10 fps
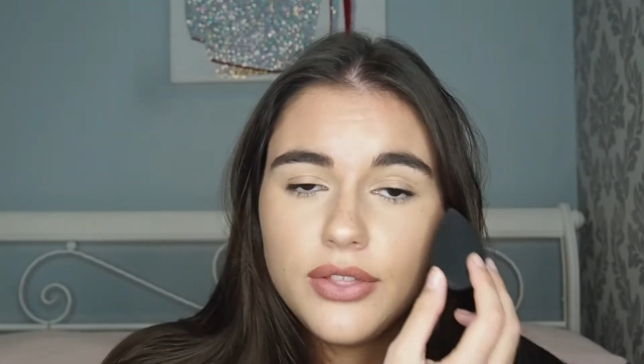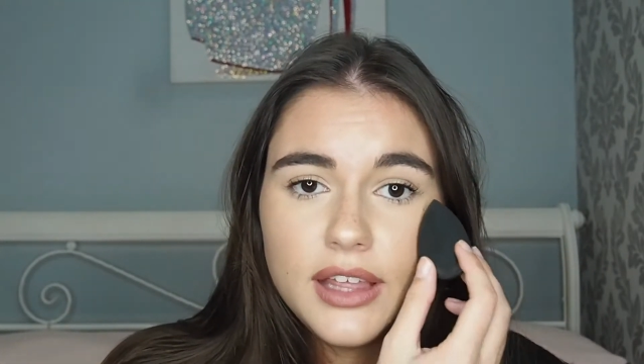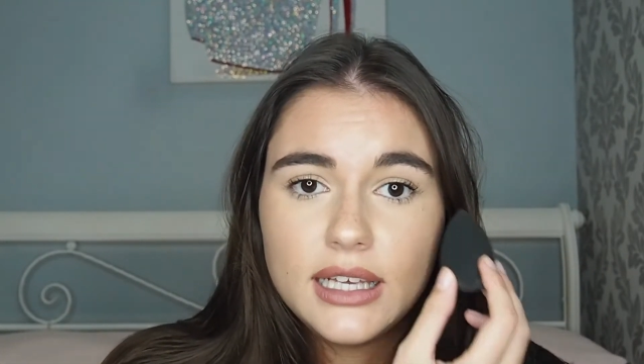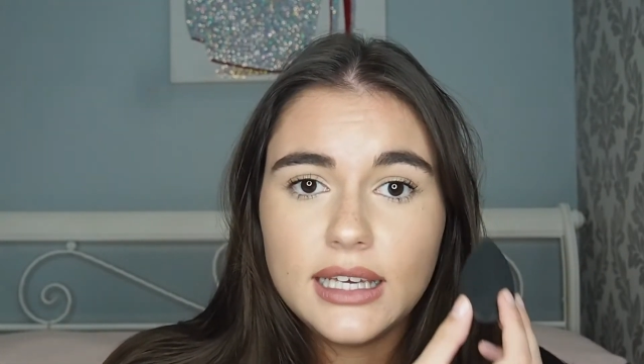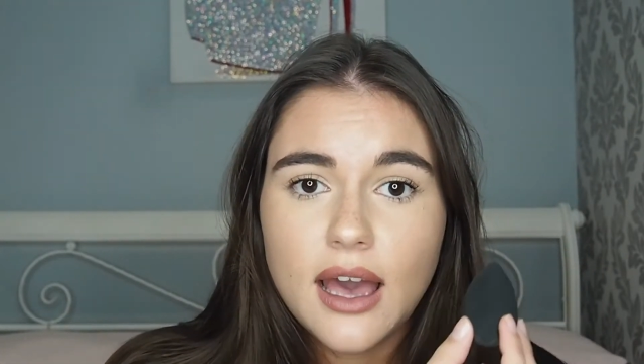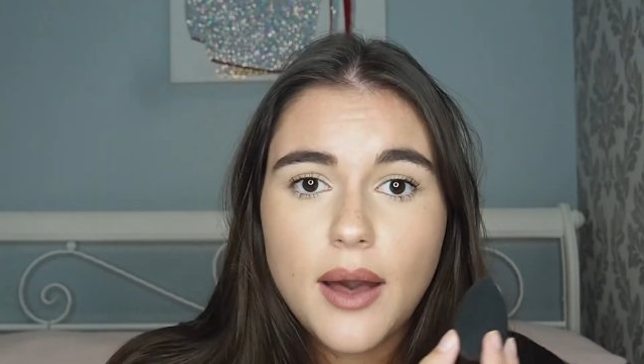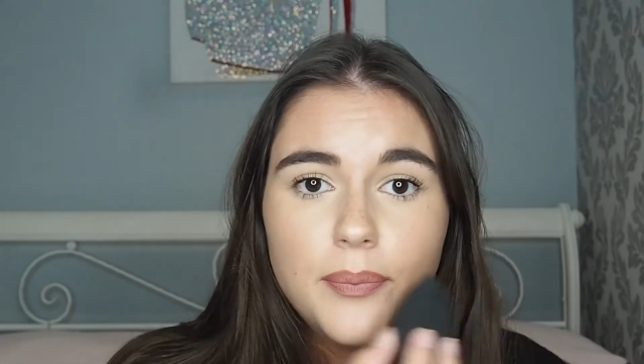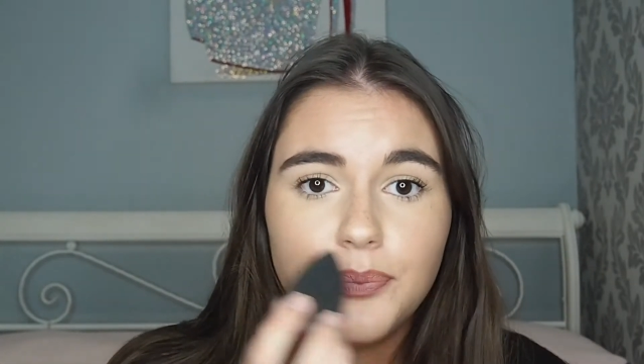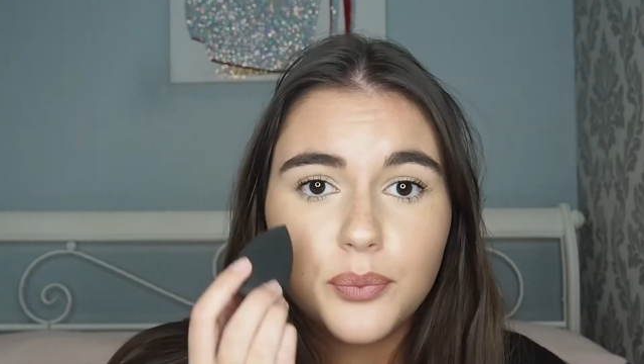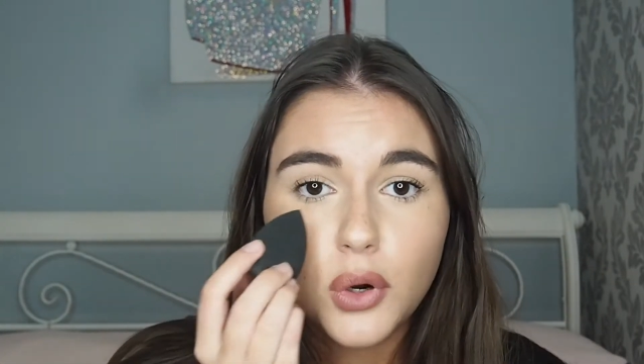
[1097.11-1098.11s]

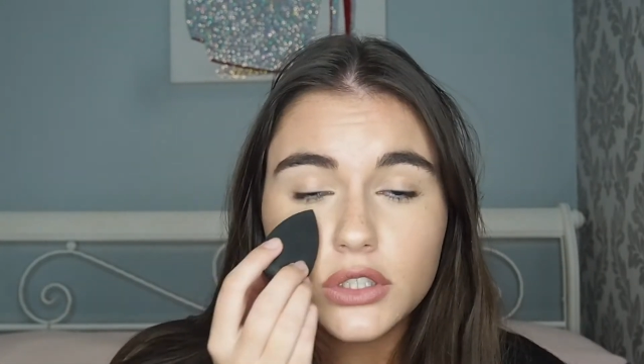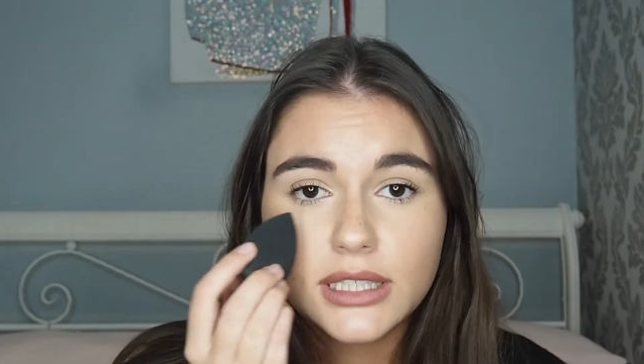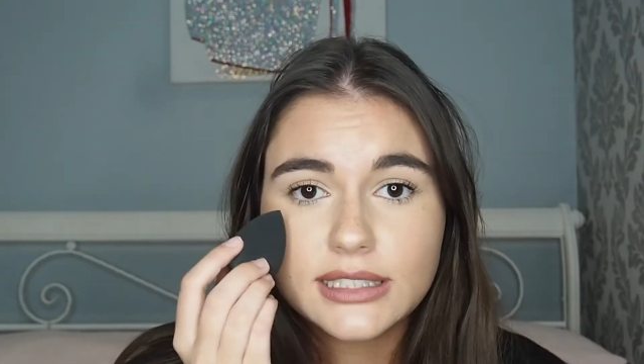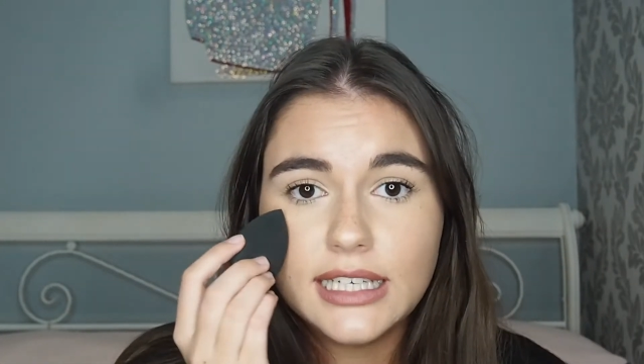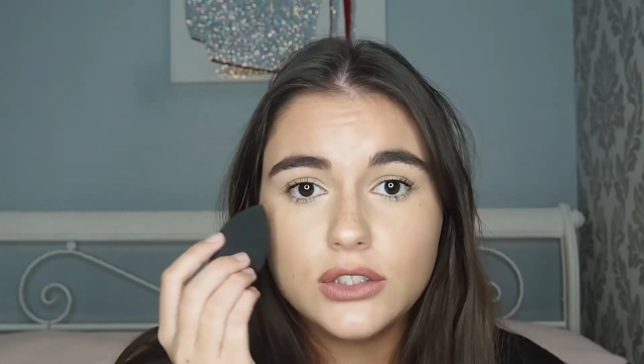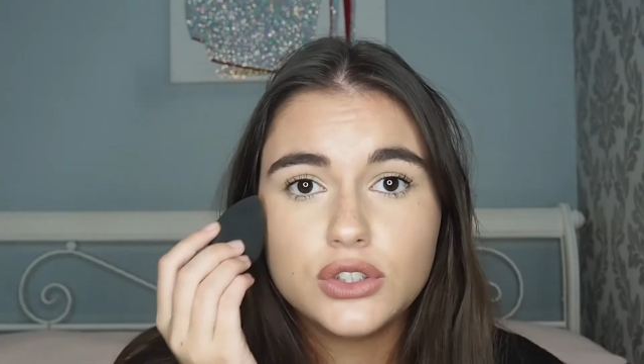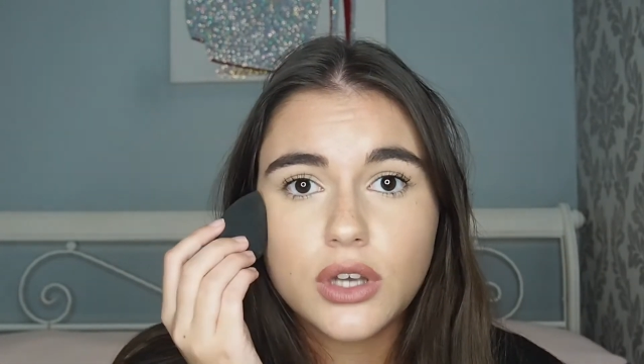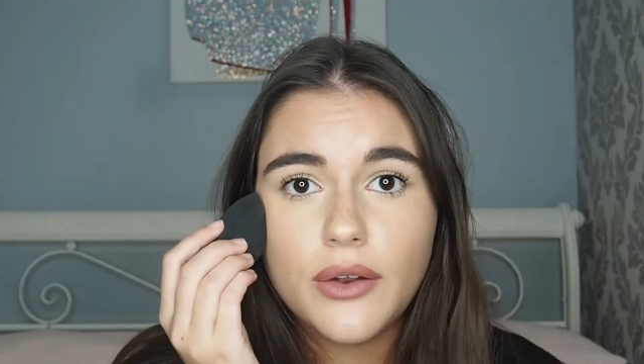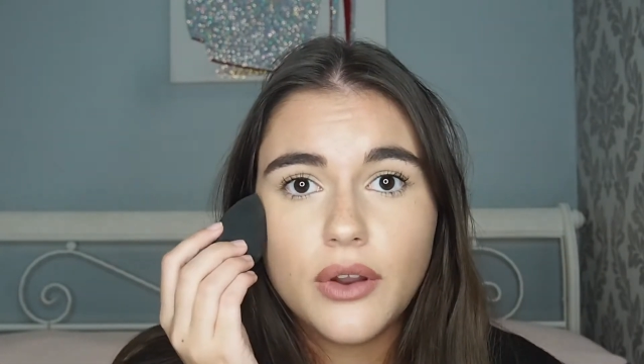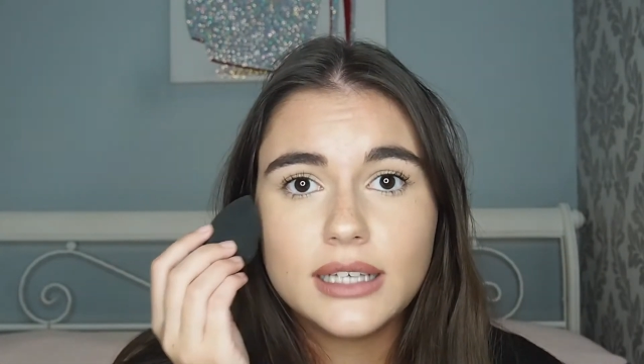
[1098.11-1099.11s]
the product in
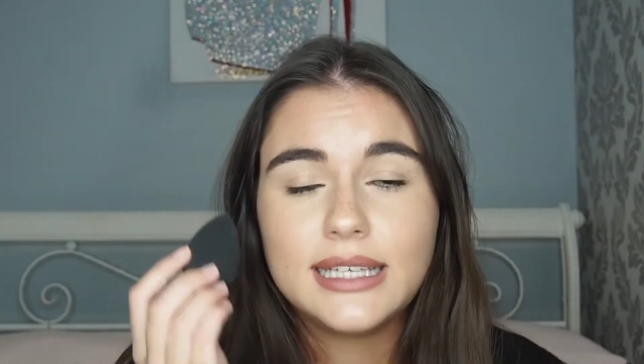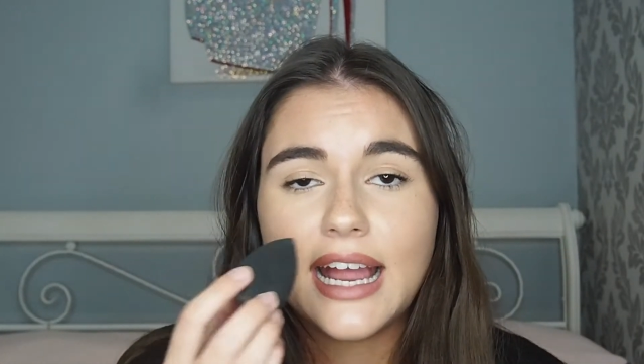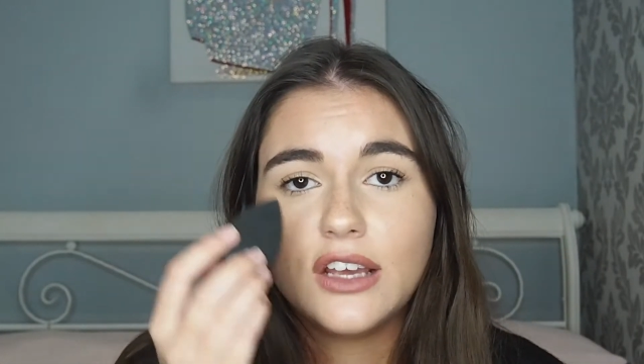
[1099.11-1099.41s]
so nicely,